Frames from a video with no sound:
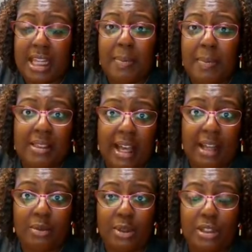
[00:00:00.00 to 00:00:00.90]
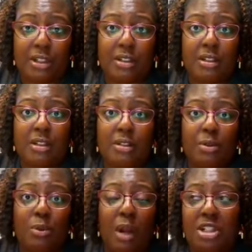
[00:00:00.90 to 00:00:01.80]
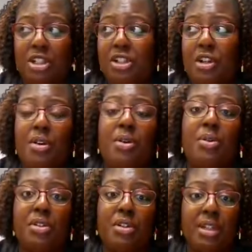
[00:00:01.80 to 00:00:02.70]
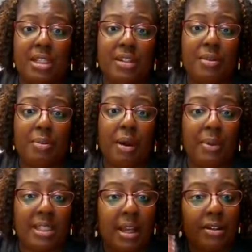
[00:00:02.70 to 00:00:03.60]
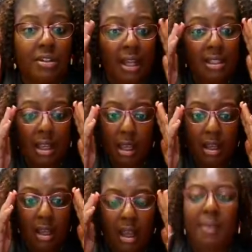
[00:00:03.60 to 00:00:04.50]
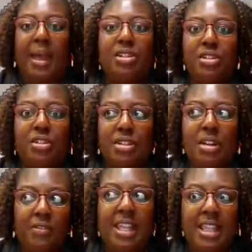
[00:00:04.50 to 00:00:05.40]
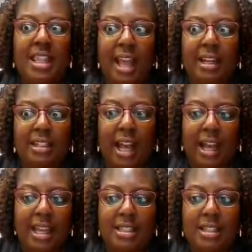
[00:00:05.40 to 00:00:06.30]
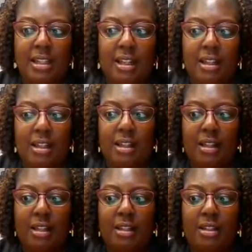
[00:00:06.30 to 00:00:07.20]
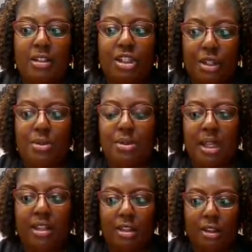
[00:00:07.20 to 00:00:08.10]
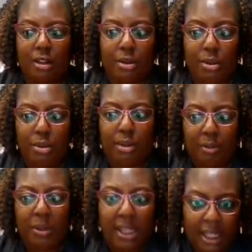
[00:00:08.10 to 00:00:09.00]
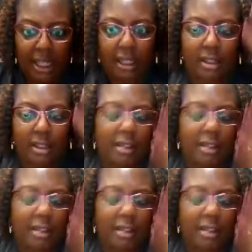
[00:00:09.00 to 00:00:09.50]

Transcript: think about that when you're watching shows or you're listening to Broadway soundtracks. Imagine yourself in that guy's shoes. Like you could be